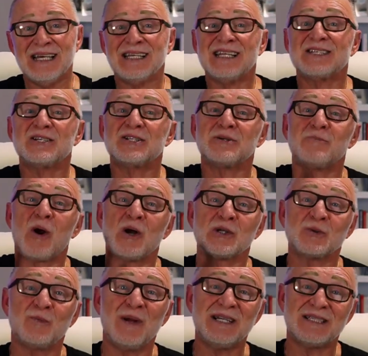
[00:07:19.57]
Listen,
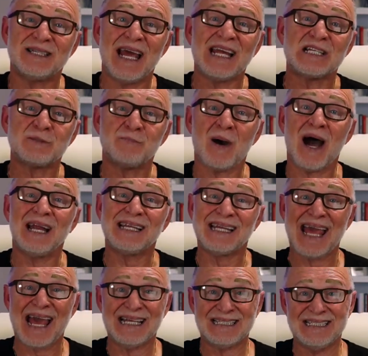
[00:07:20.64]
tomorrow's Wednesday. It's
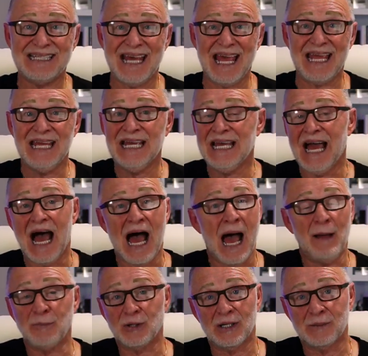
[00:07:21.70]
podcast day.
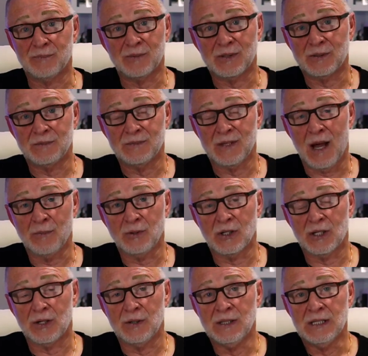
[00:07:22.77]
I'm gonna, I'm
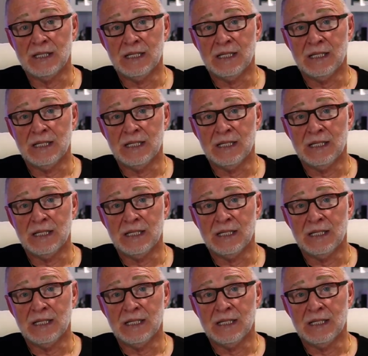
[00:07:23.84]
gonna.